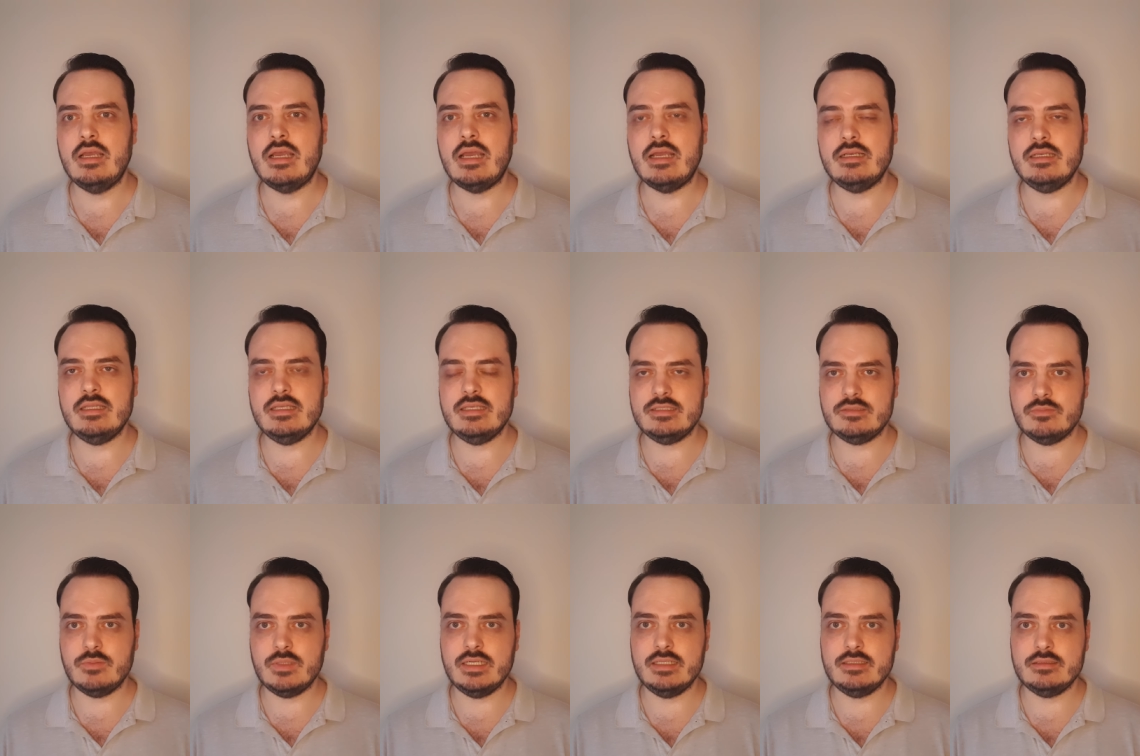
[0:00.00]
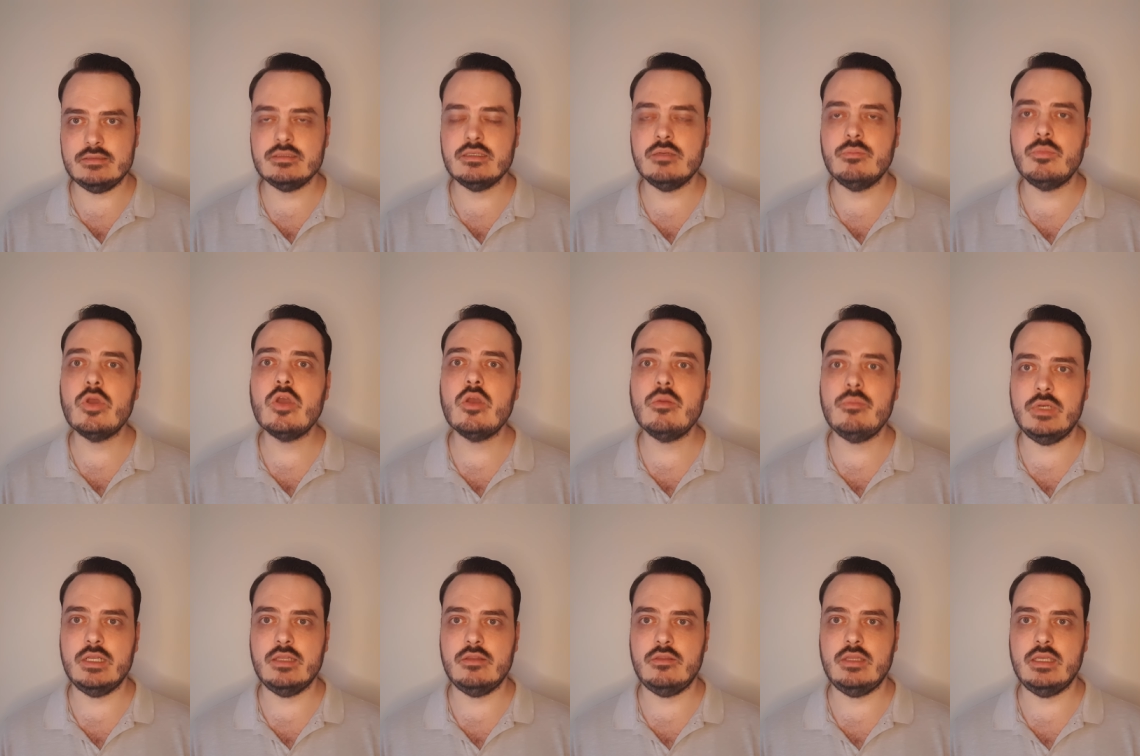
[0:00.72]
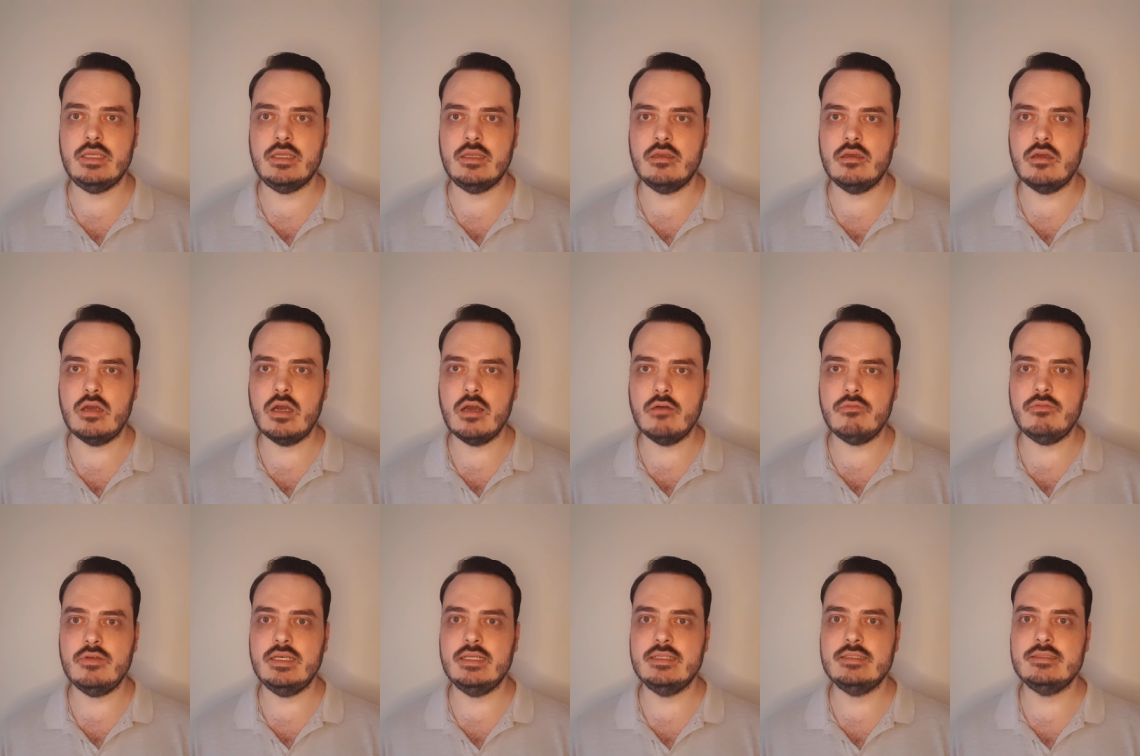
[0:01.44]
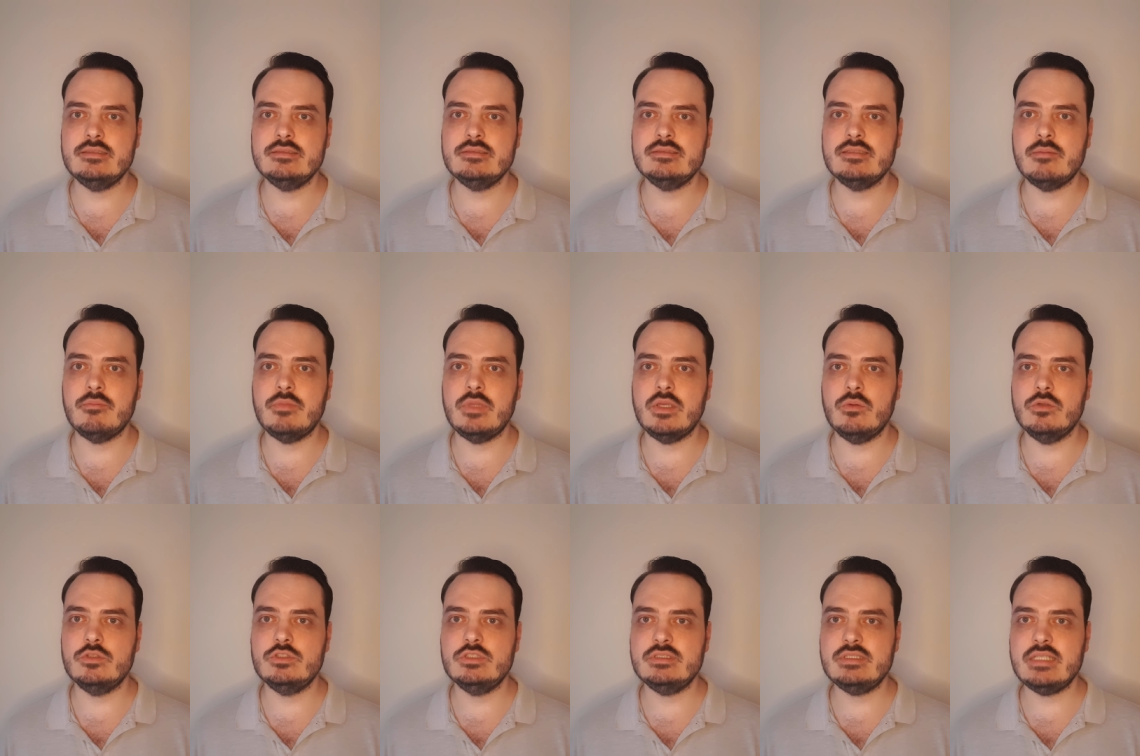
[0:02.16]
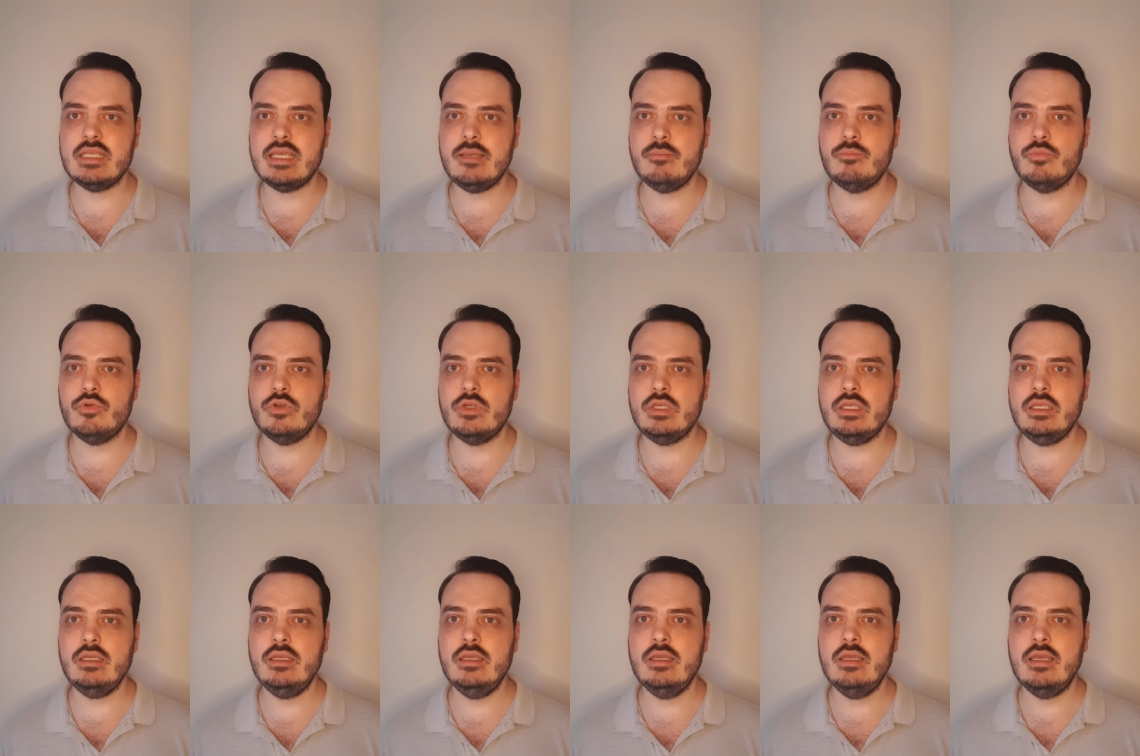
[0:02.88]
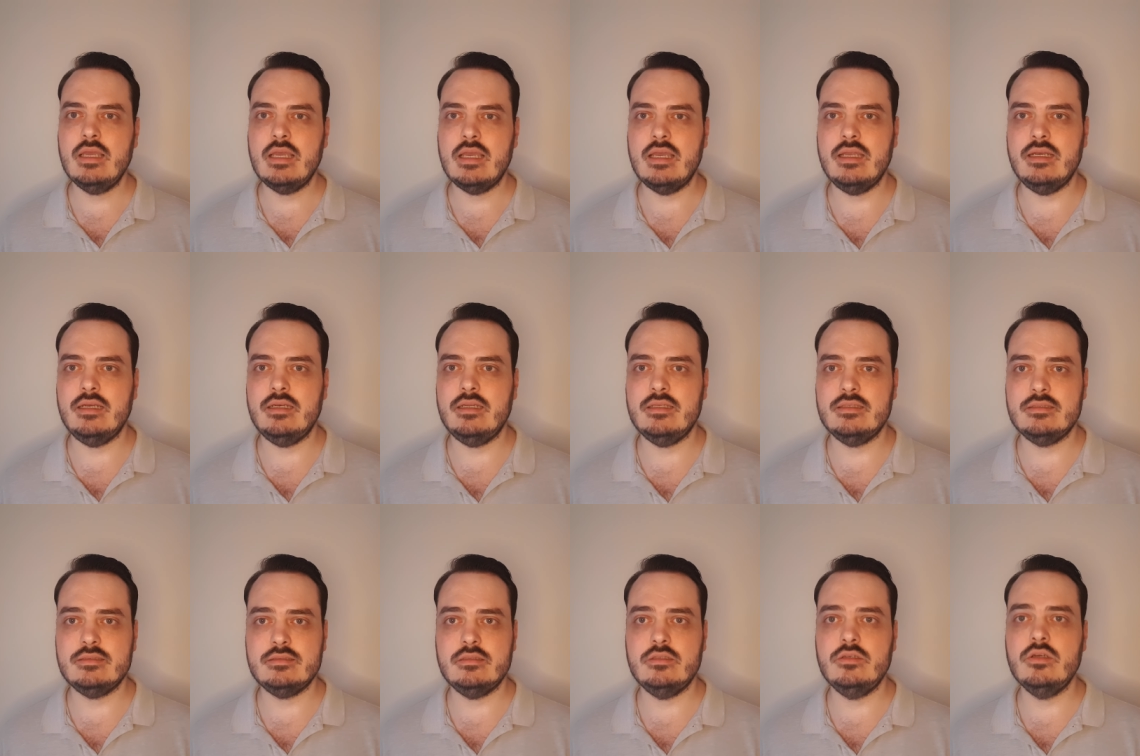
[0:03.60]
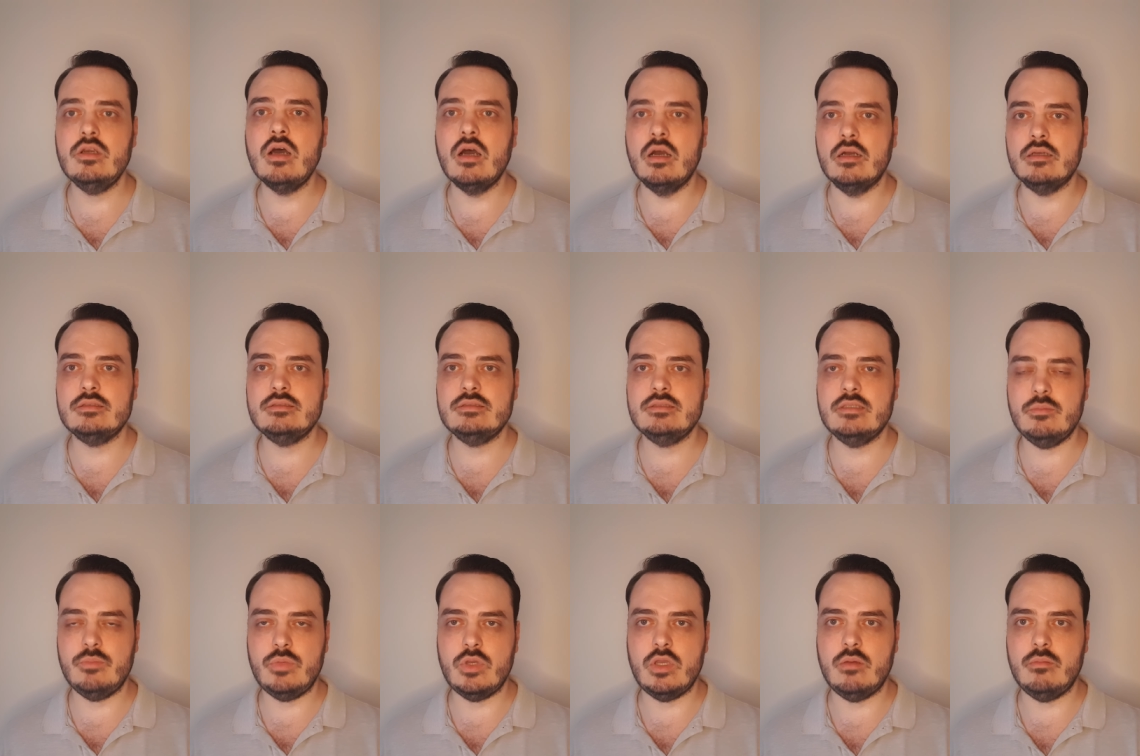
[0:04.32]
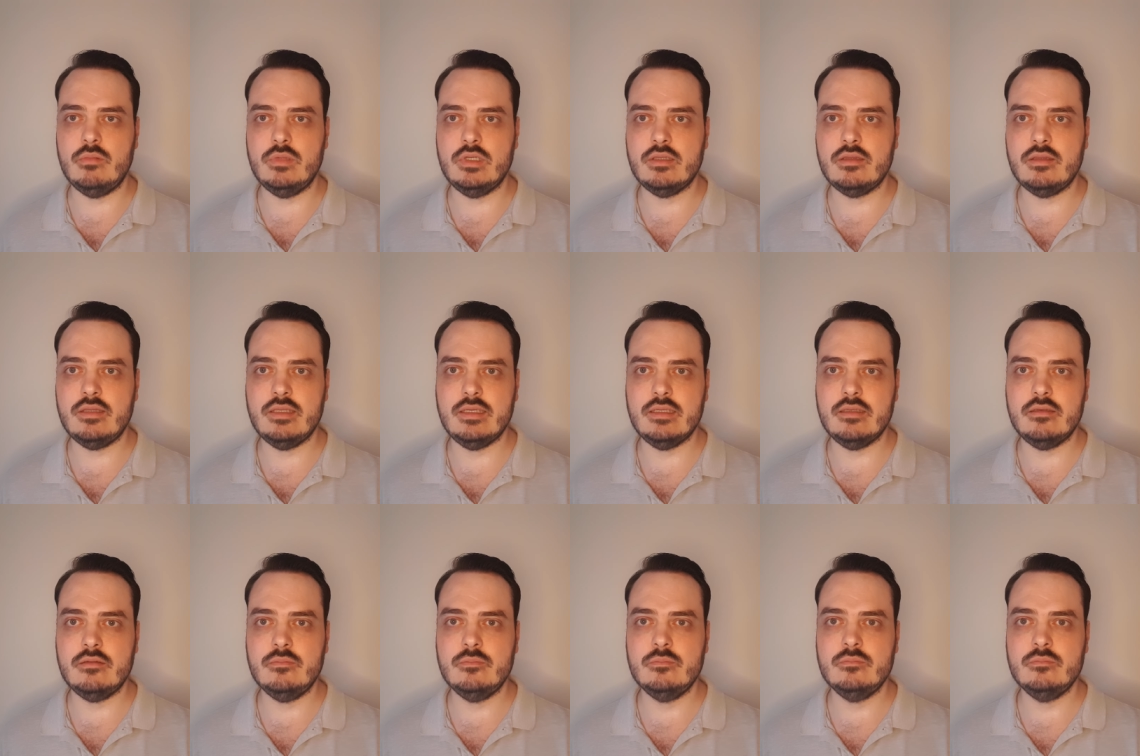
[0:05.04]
at least when it's a permanent thing. Often it's something which is temporary and is not a permanent thing.